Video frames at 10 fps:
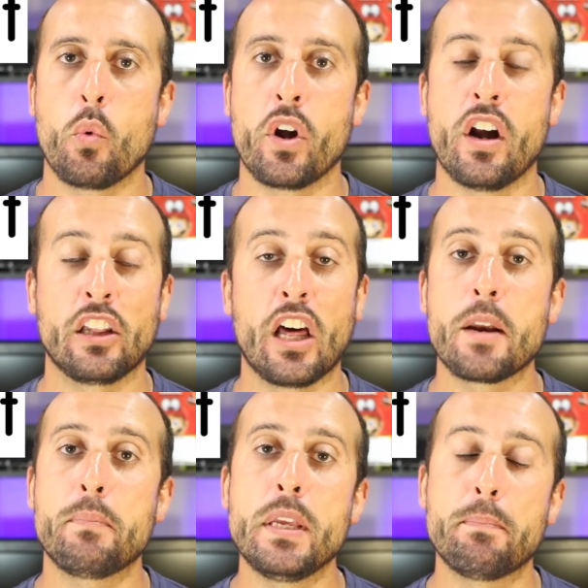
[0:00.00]
where a
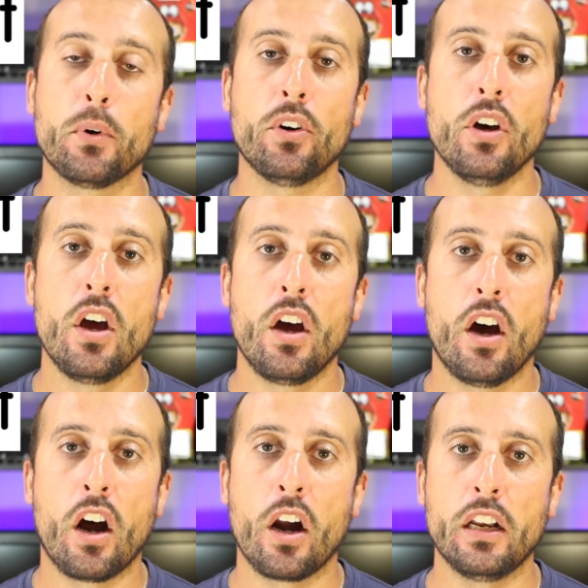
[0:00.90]
lot of people
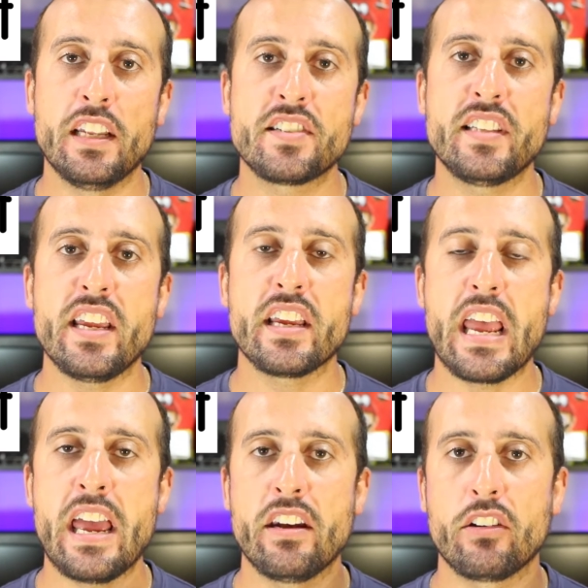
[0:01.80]
are
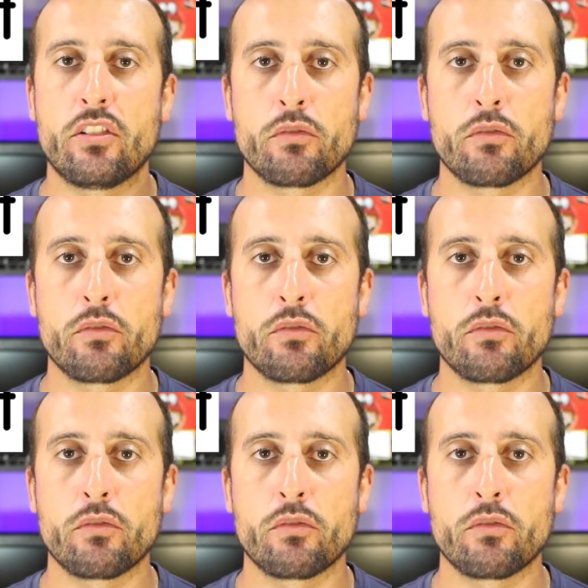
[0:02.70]
listing and